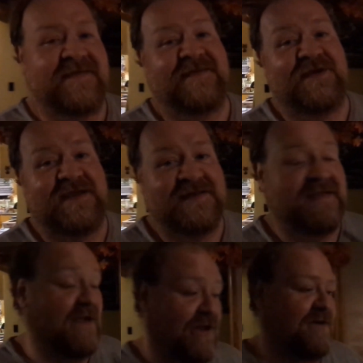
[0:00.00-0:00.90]
so you can
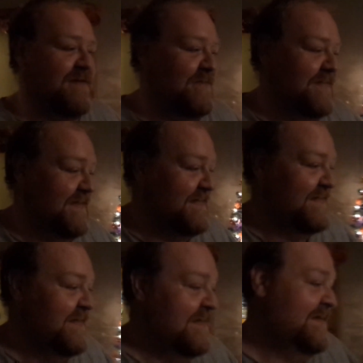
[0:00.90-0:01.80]
ding-along right with
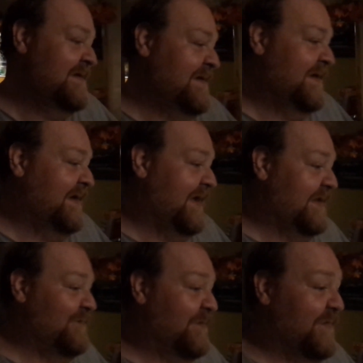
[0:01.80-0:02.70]
us,
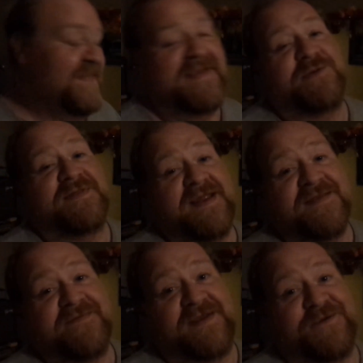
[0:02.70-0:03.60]
and we will see you in the
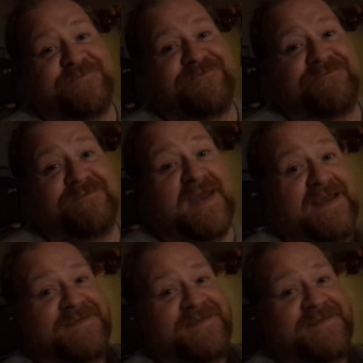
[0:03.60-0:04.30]
next video. Bye.